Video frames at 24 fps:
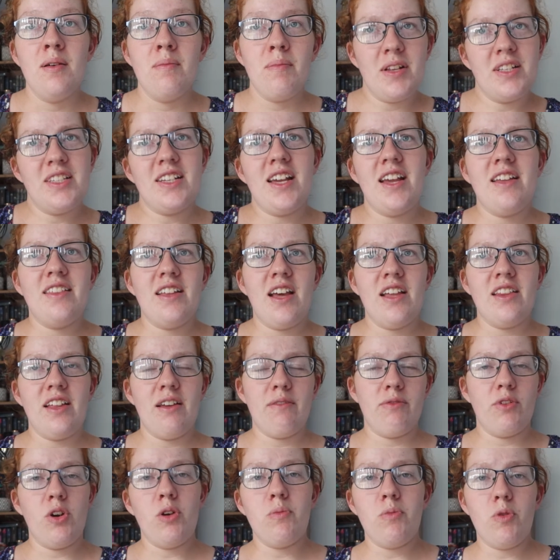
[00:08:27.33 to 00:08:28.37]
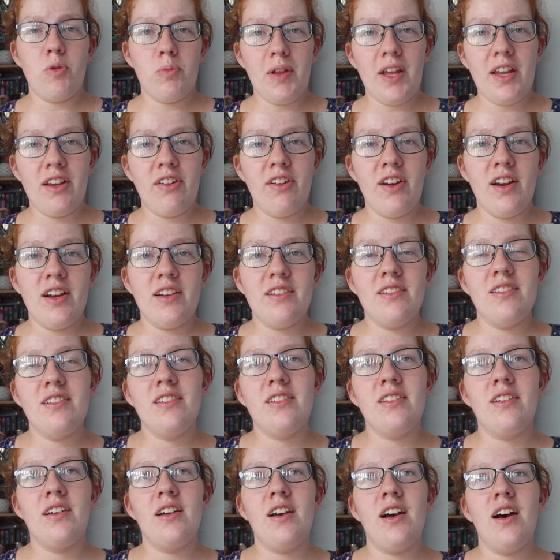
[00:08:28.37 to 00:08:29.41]
but saying that they've got more playground
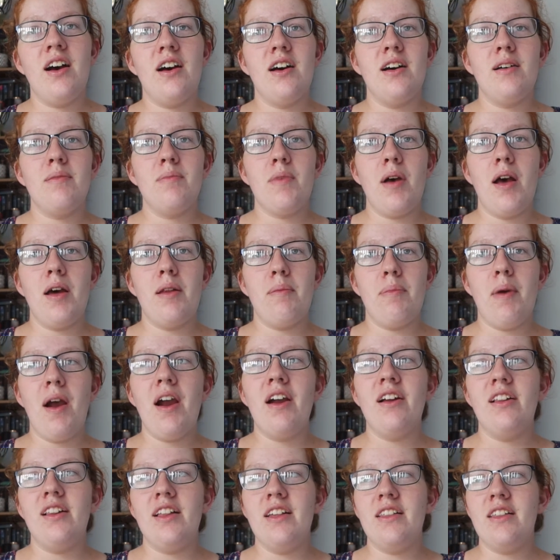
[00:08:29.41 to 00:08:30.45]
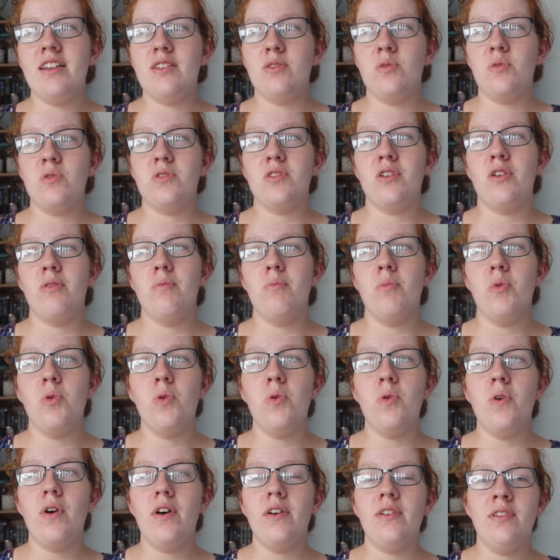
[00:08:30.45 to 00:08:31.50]
um, and apparently there's also
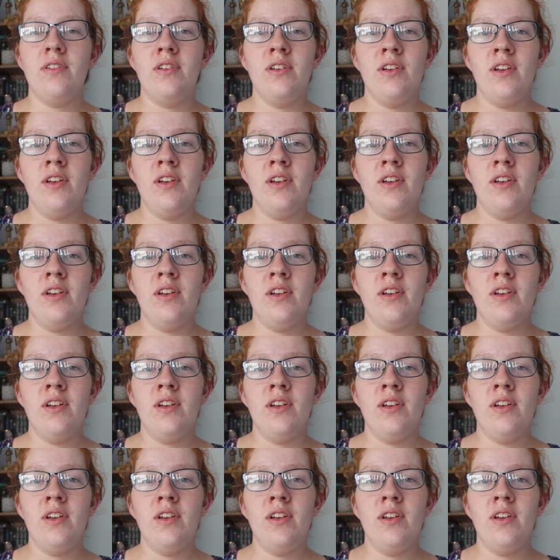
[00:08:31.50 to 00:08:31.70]
more